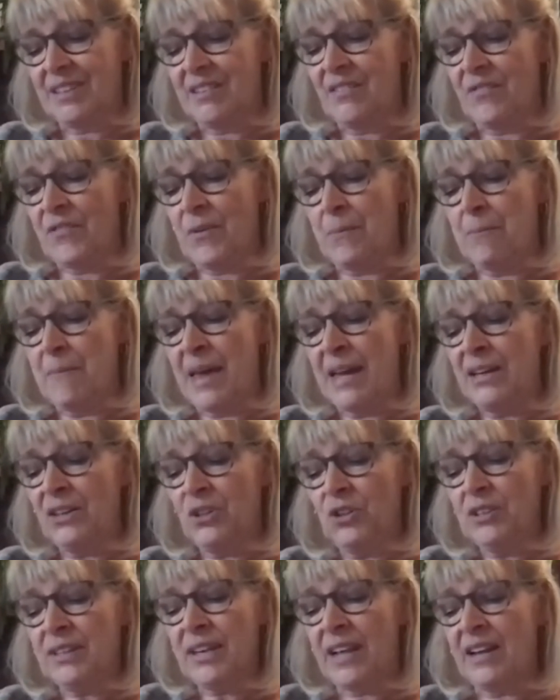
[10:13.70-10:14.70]
the
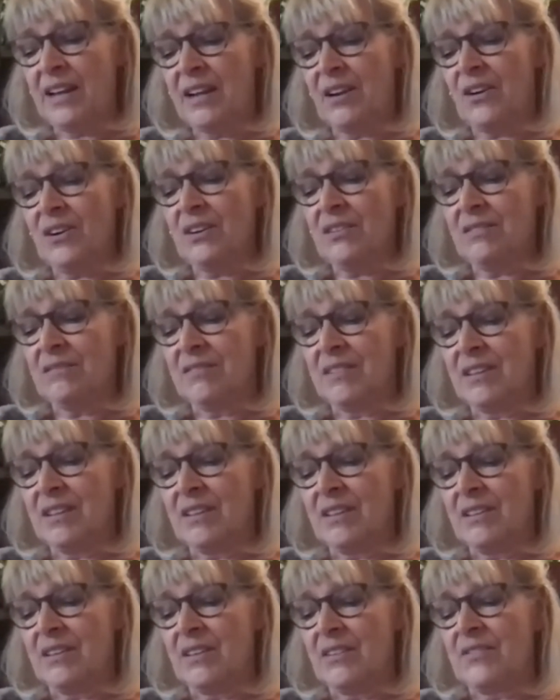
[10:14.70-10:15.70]
medical care,
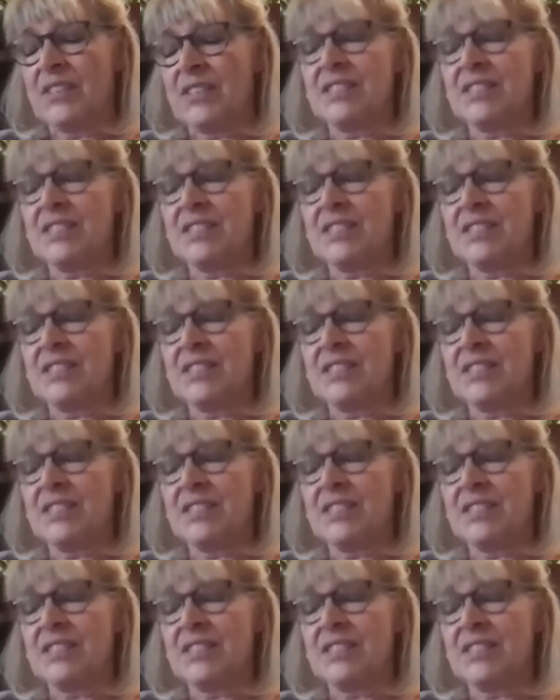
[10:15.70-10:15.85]
the